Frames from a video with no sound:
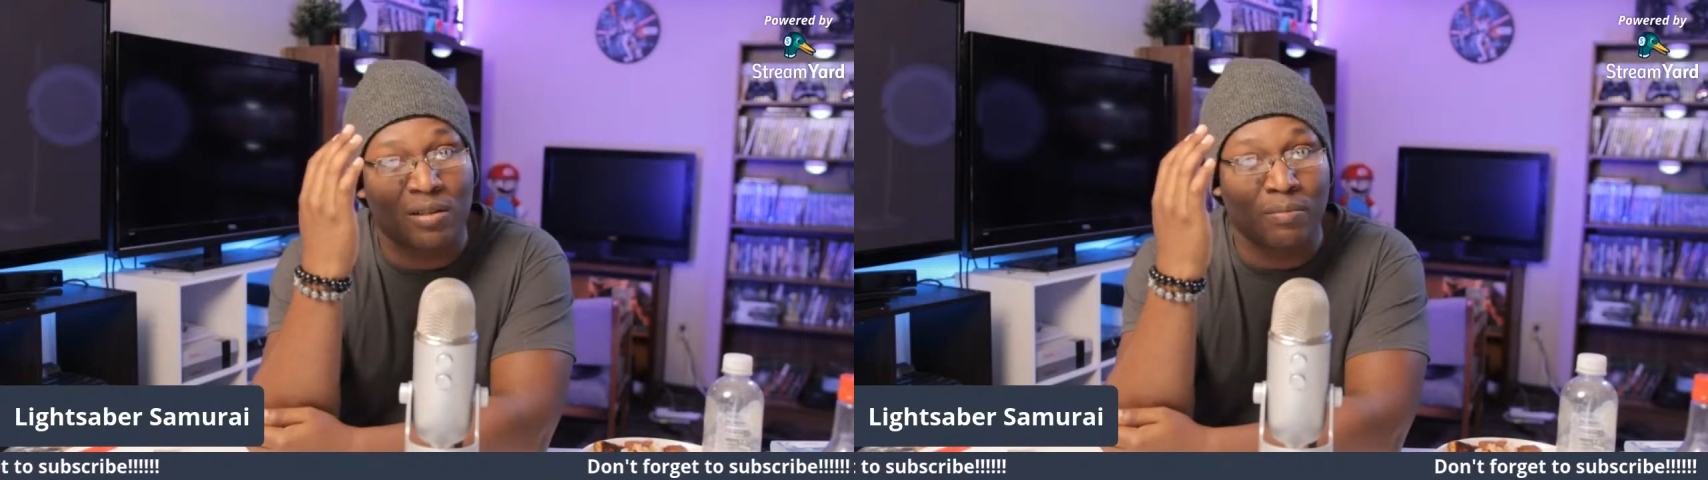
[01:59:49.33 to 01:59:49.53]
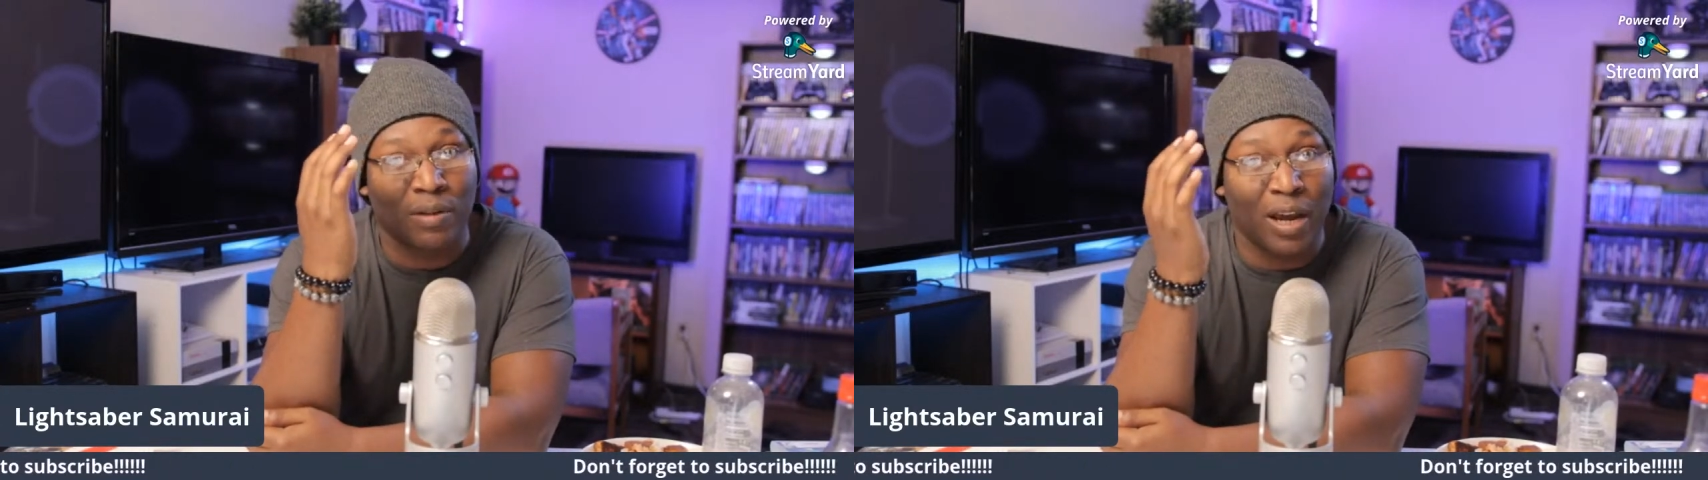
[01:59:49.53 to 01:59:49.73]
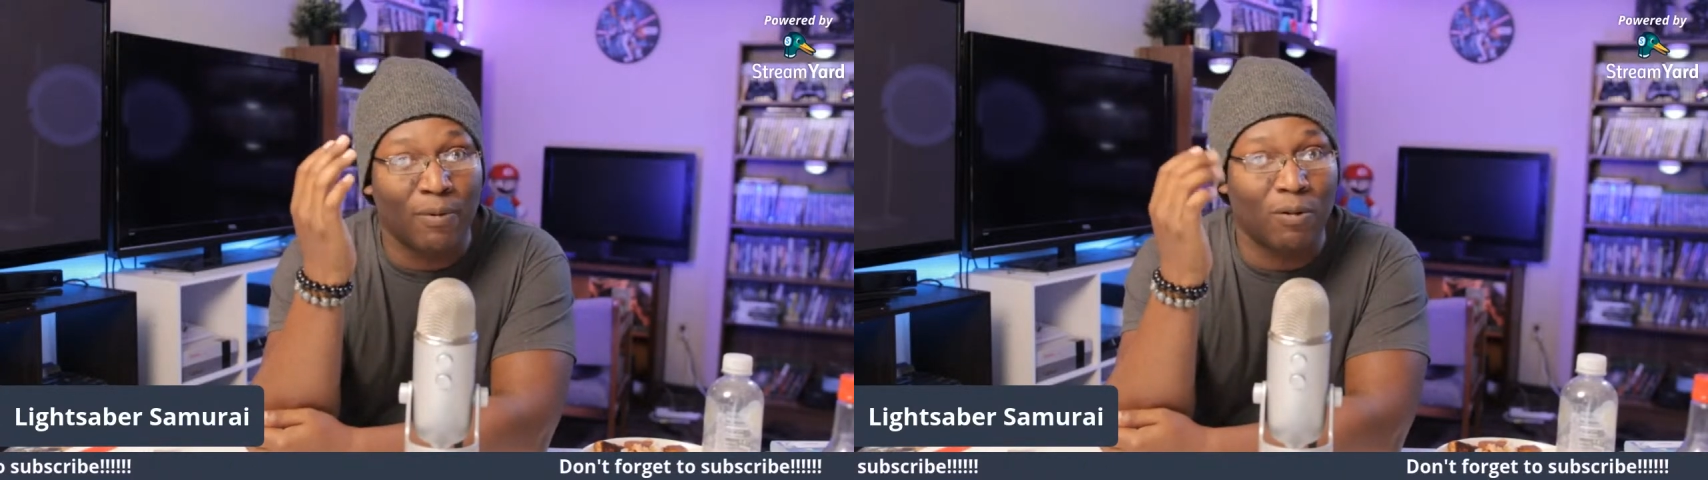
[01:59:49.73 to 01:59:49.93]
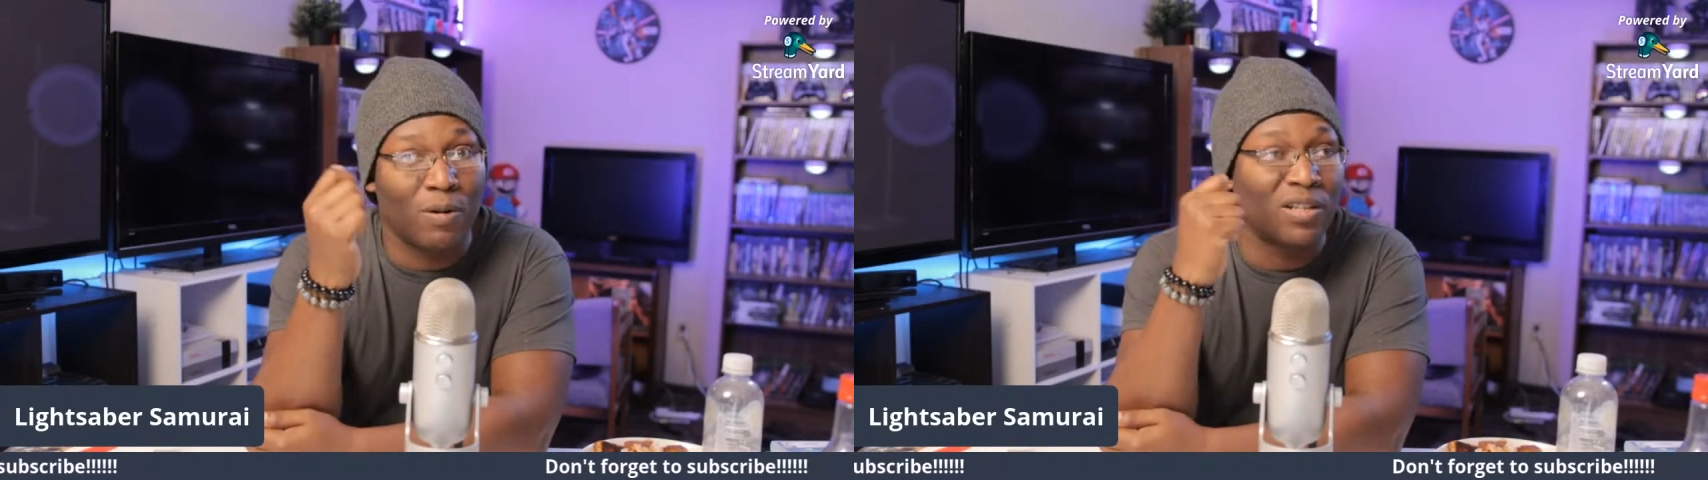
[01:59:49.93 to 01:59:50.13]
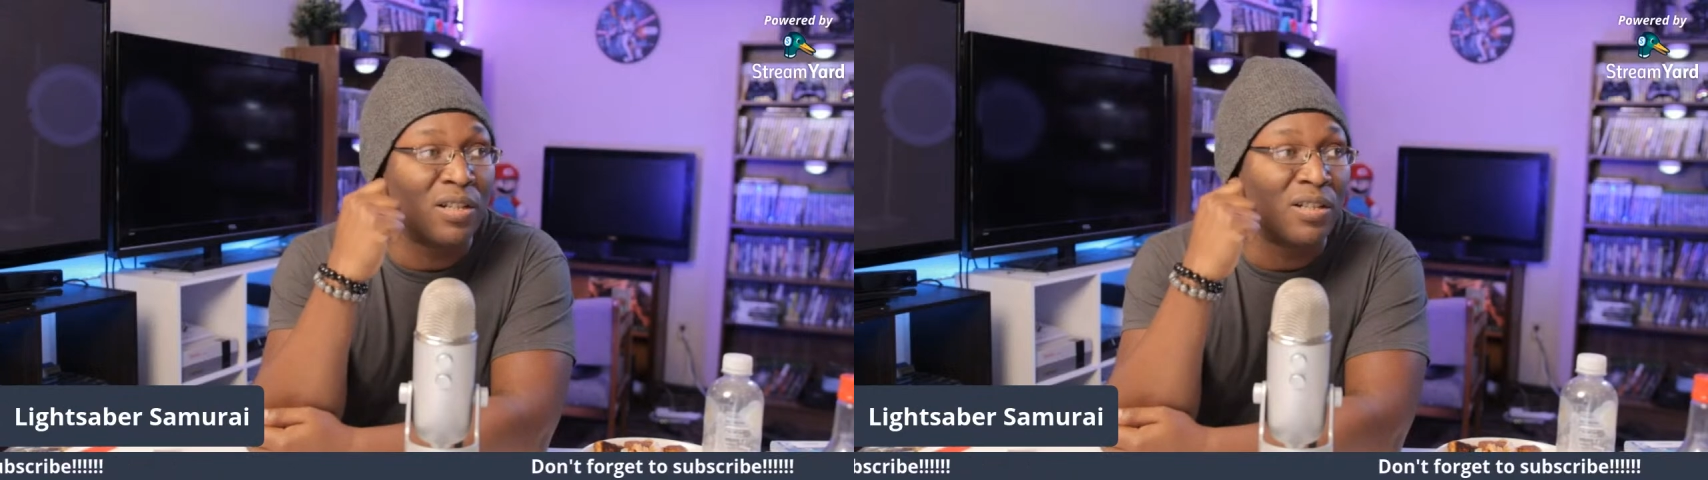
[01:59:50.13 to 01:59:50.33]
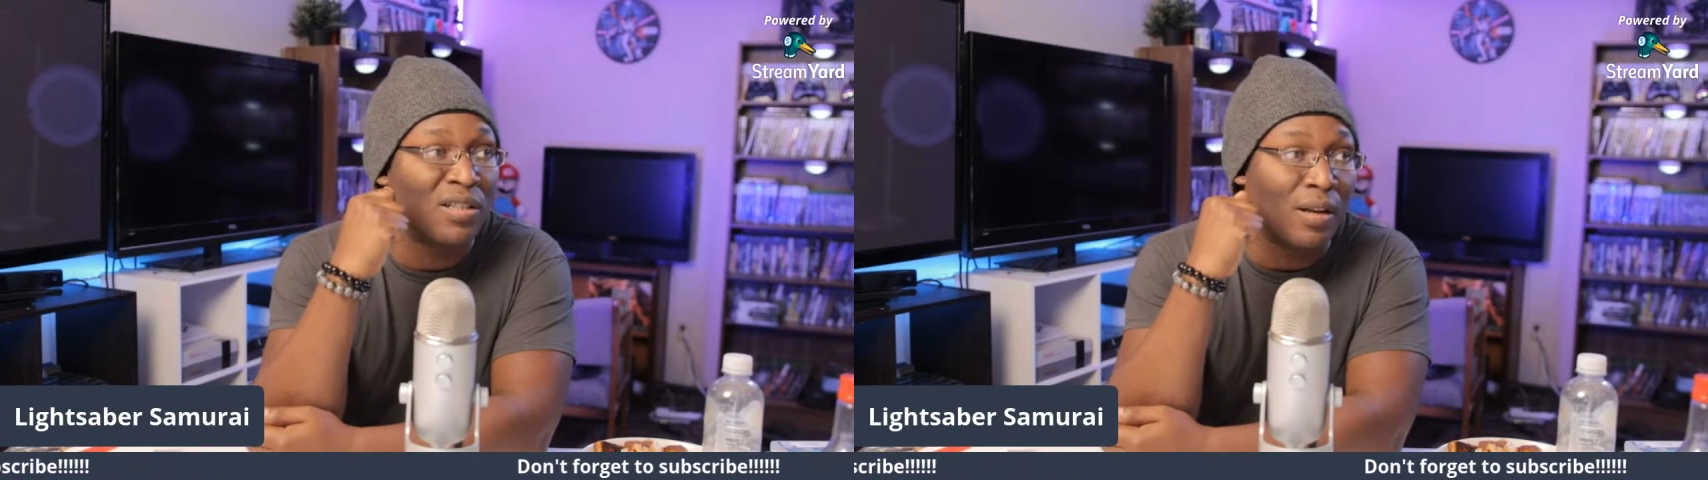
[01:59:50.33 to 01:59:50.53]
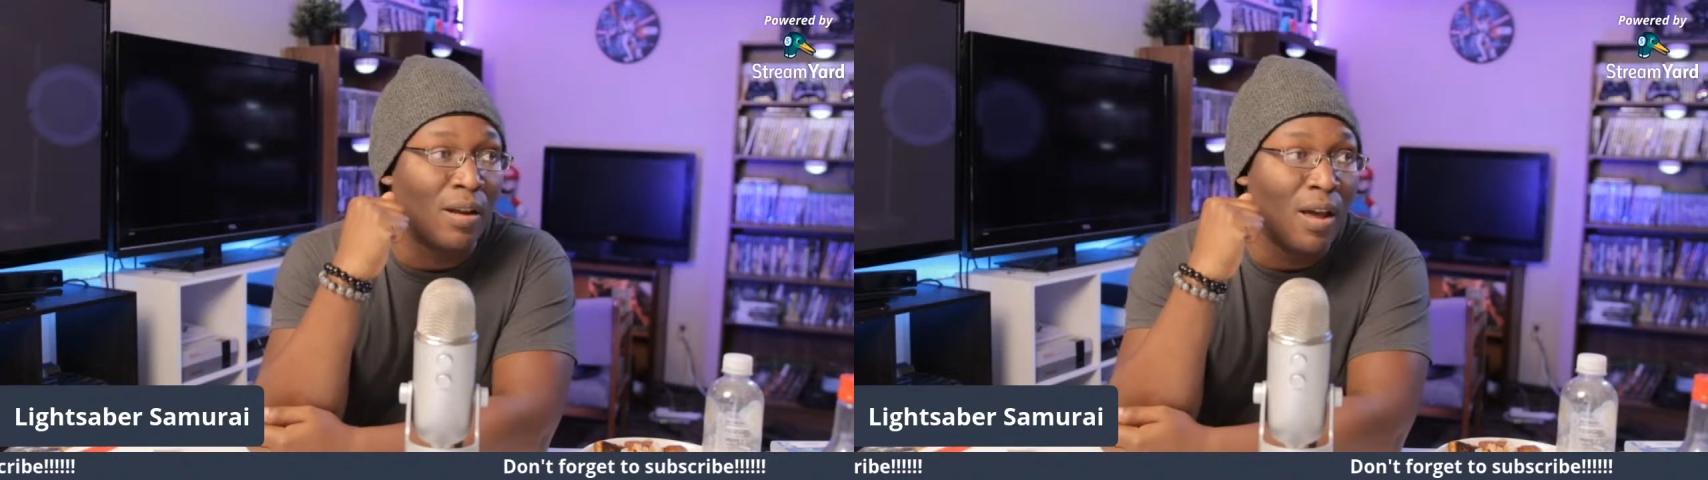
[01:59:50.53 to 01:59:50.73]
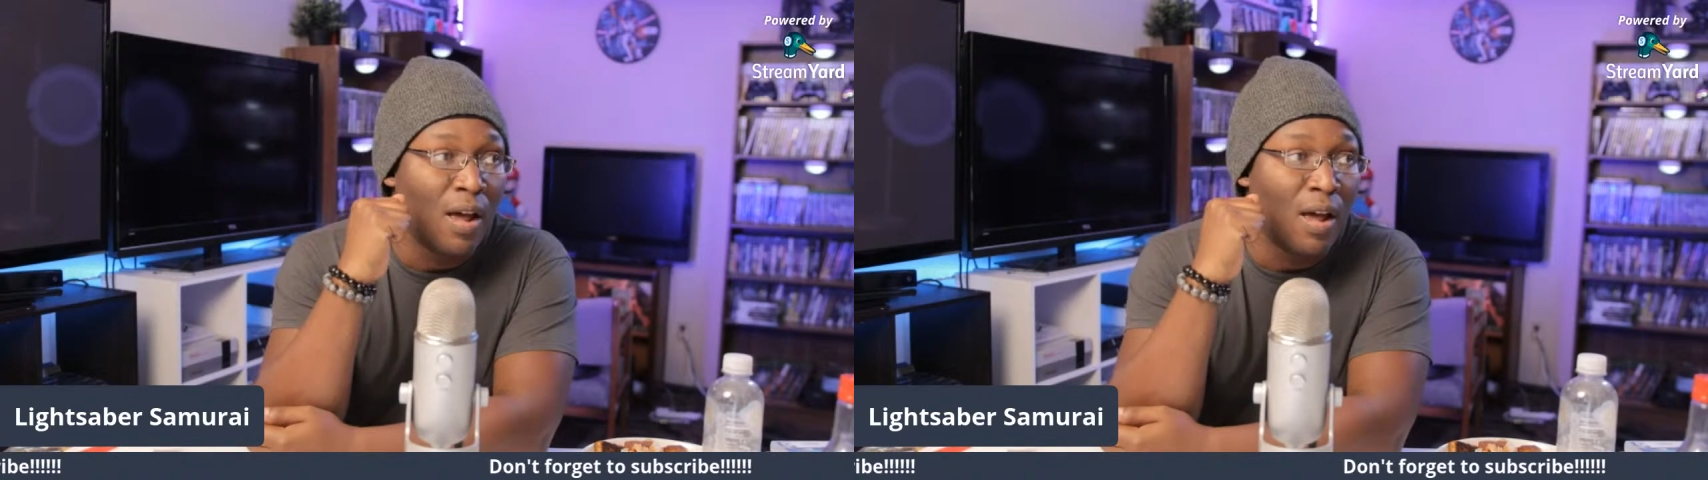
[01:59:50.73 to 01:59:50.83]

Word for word: some camera questions, and